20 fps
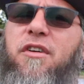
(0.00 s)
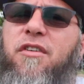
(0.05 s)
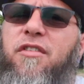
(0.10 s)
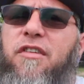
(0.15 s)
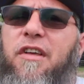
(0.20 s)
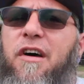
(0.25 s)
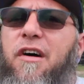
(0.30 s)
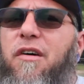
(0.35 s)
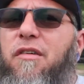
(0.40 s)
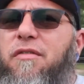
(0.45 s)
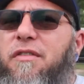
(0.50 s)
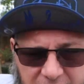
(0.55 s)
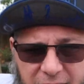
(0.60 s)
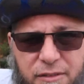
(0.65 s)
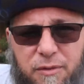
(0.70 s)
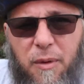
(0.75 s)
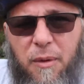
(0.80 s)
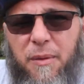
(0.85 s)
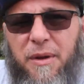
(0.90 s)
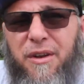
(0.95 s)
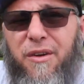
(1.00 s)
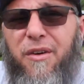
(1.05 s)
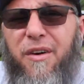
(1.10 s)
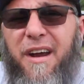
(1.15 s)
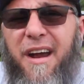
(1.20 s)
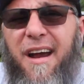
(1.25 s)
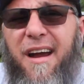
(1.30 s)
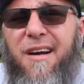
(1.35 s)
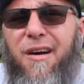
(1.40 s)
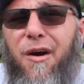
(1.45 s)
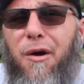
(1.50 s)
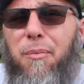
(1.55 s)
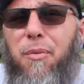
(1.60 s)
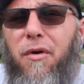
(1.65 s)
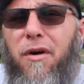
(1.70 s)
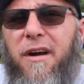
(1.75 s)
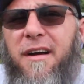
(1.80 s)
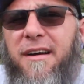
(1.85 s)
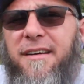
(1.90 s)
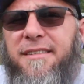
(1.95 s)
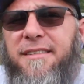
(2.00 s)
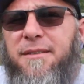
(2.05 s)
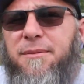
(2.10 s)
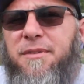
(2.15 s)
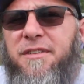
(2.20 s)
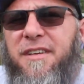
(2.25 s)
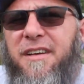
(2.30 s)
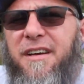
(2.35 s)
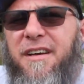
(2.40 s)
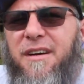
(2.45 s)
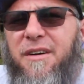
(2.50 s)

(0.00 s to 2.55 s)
yourself. That's what we do here at Carport Customs.